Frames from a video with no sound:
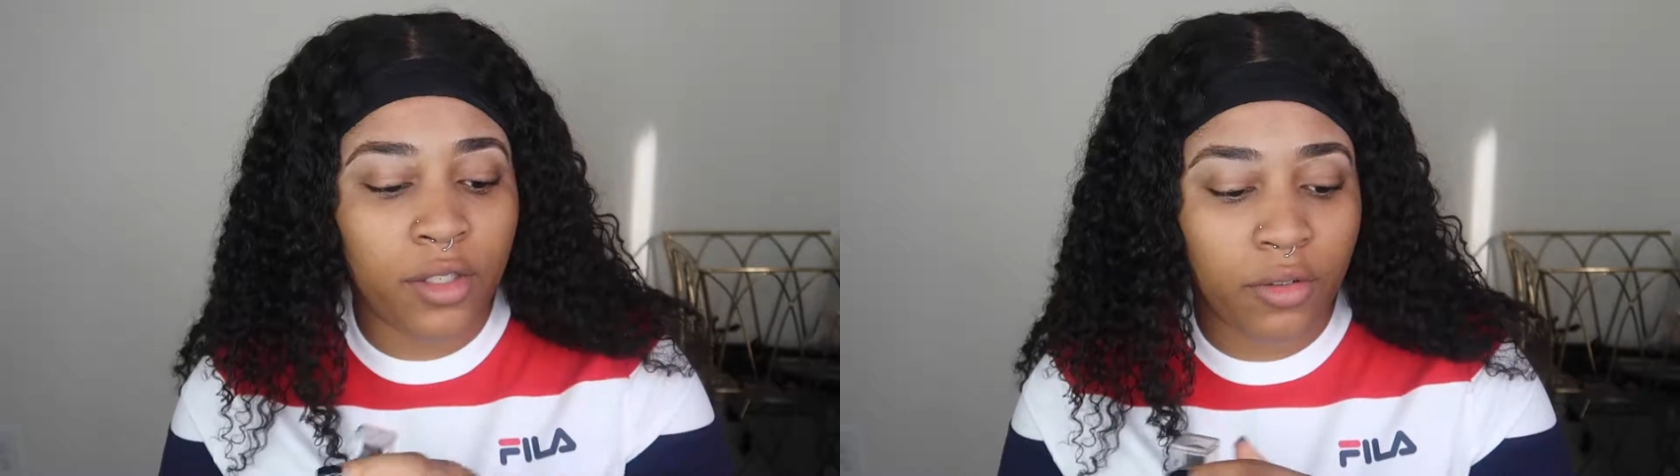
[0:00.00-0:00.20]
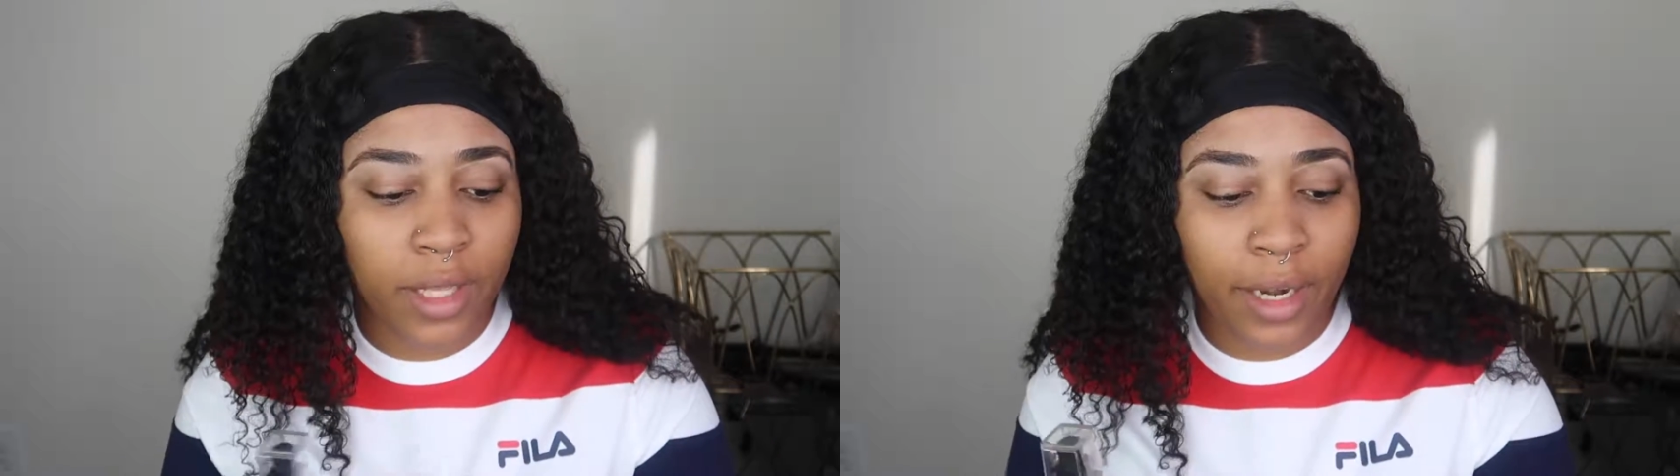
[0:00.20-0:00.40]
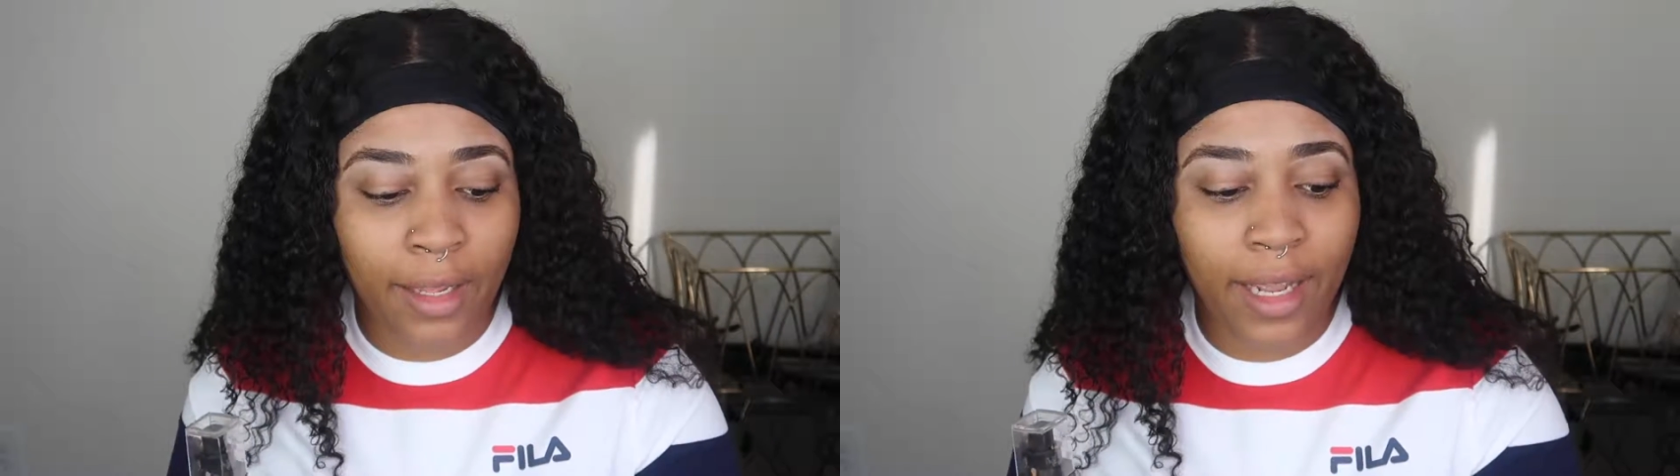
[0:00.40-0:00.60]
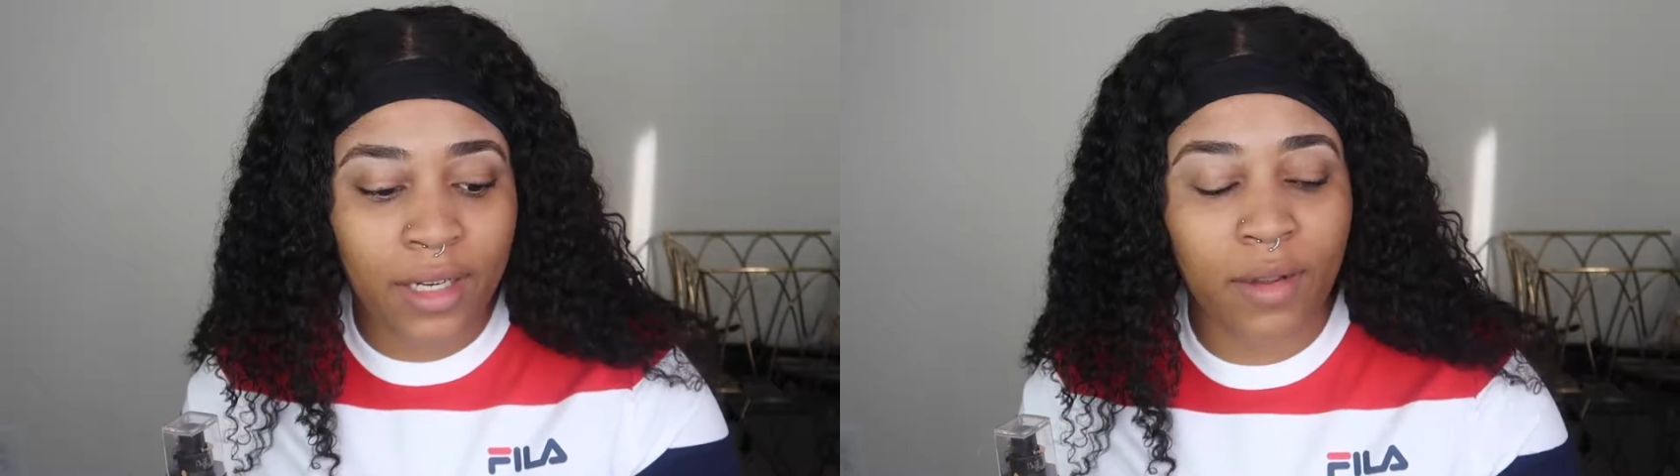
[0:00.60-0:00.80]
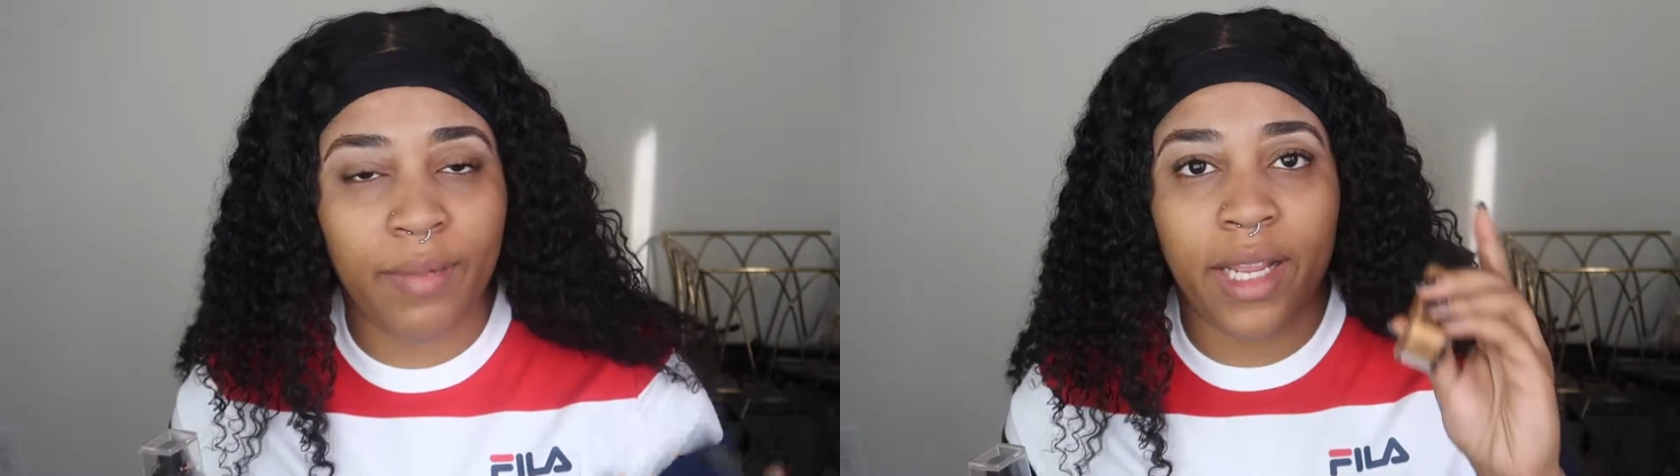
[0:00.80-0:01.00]
So then I
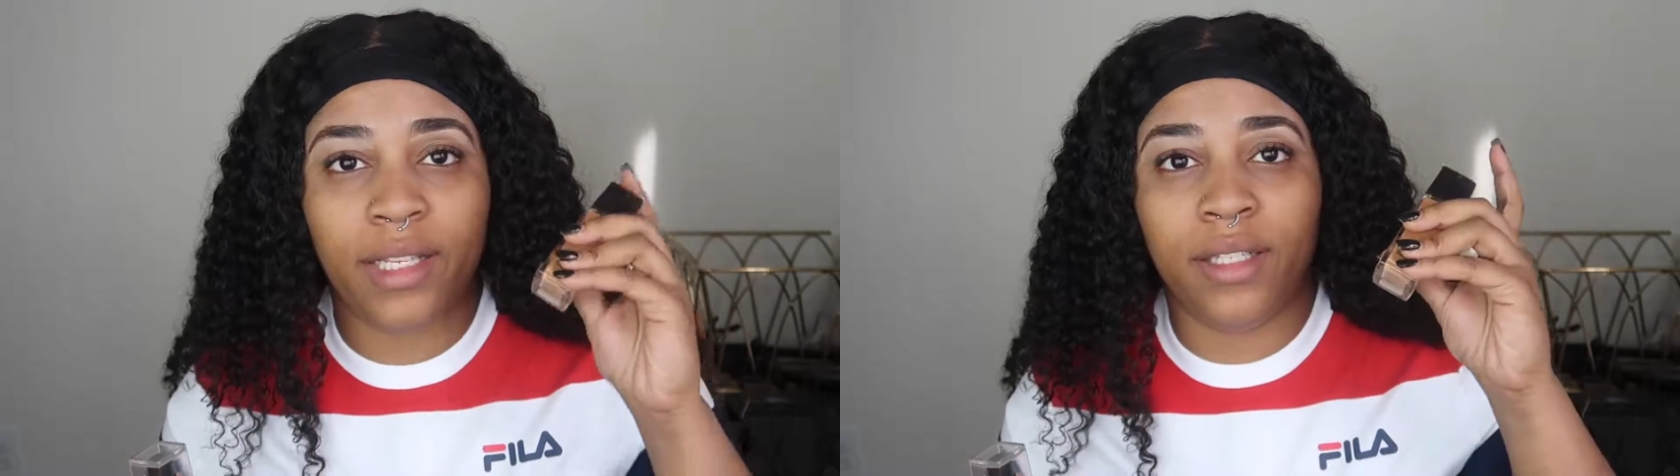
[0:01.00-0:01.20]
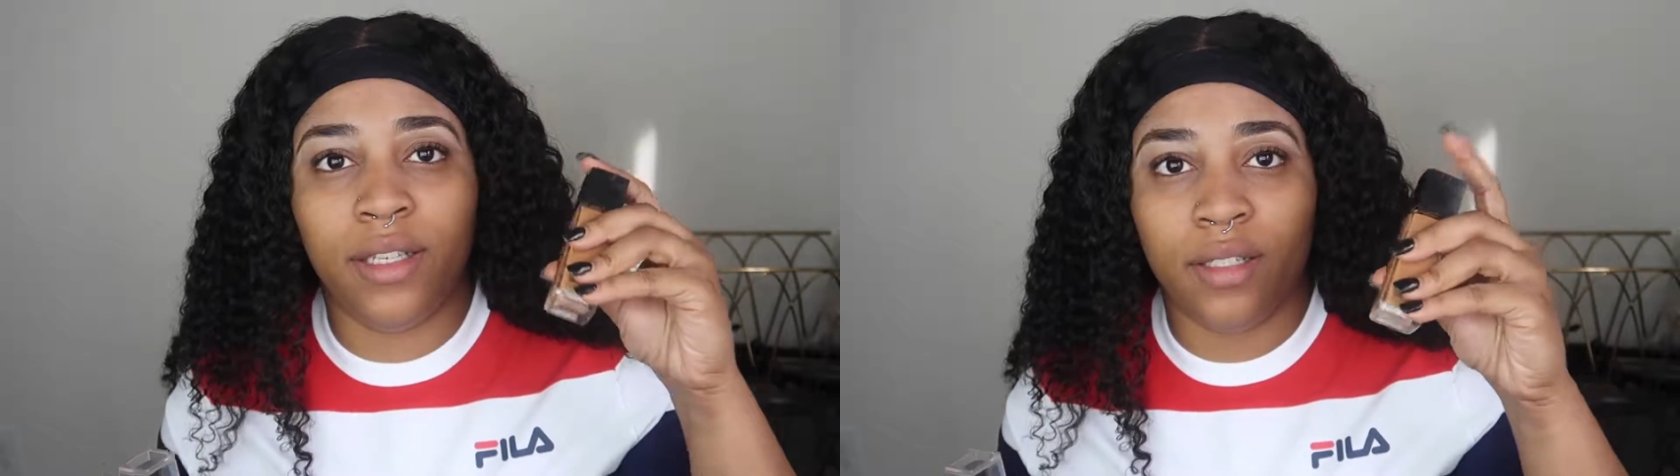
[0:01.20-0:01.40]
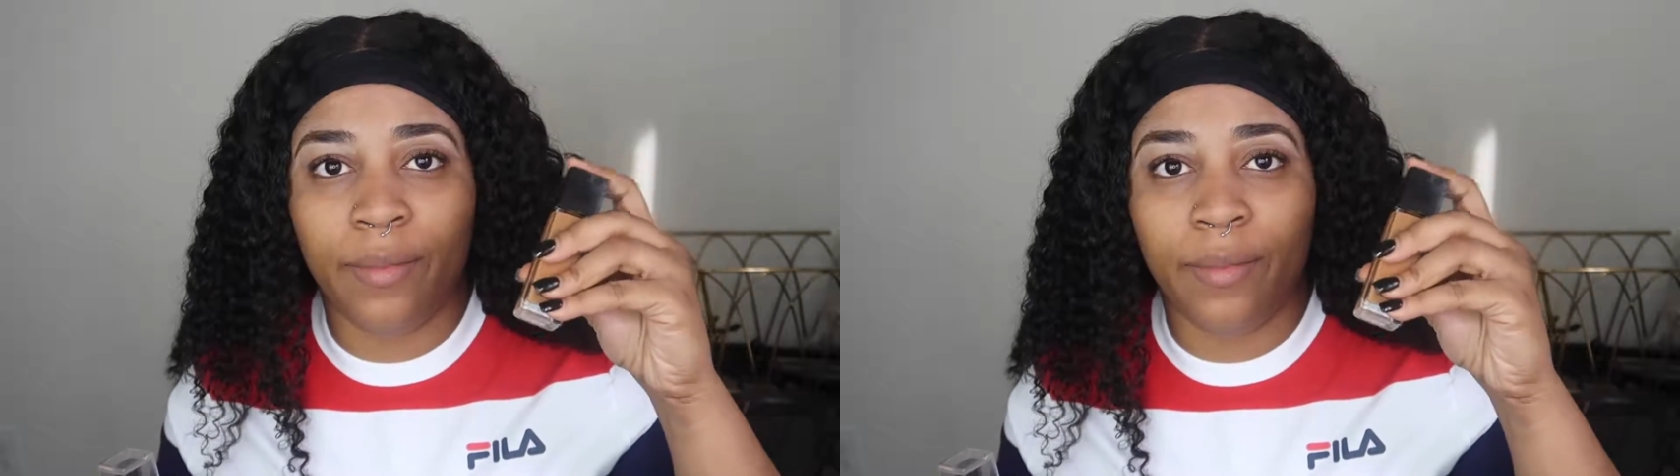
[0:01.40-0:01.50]
like to mix